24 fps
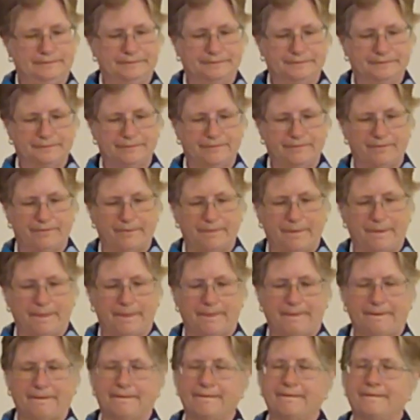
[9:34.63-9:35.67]

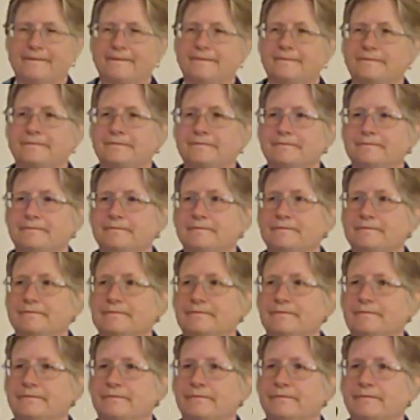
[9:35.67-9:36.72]

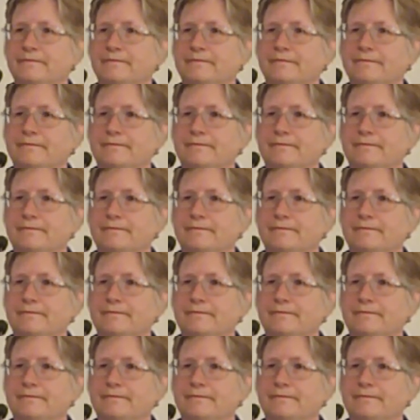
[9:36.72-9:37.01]
[no speech]